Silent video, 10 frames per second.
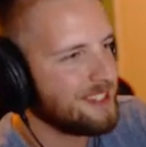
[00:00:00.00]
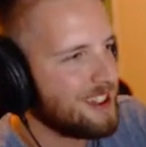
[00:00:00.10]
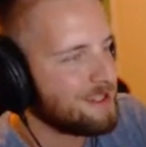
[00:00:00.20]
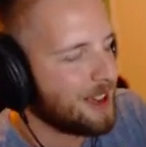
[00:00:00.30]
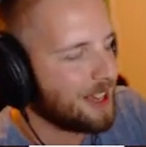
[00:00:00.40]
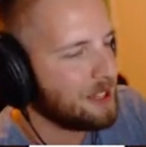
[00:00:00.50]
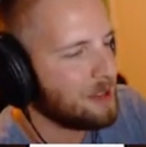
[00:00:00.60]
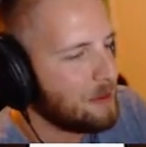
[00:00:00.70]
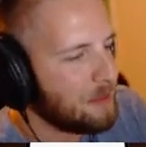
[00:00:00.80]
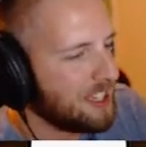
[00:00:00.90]
I'm a
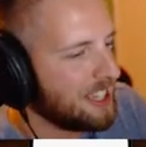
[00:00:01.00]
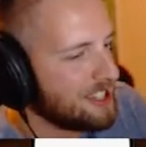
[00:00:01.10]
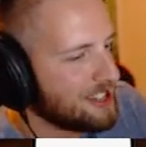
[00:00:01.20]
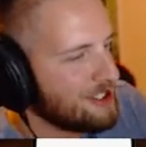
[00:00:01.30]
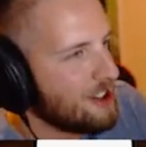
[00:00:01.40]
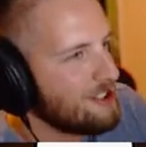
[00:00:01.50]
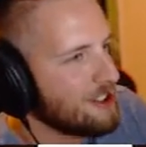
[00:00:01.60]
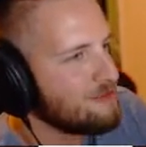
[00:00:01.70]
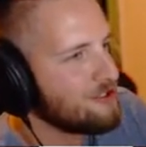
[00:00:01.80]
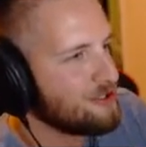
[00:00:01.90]
monkey. I
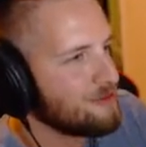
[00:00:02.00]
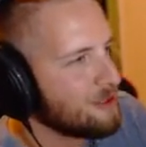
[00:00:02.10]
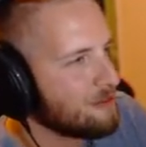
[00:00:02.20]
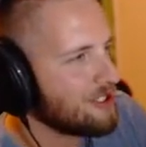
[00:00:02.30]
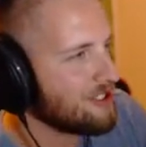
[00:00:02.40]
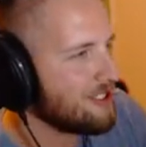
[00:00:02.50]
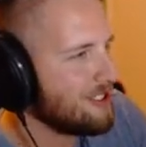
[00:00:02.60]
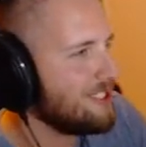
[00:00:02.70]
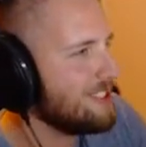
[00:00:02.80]
like pushing more buttons.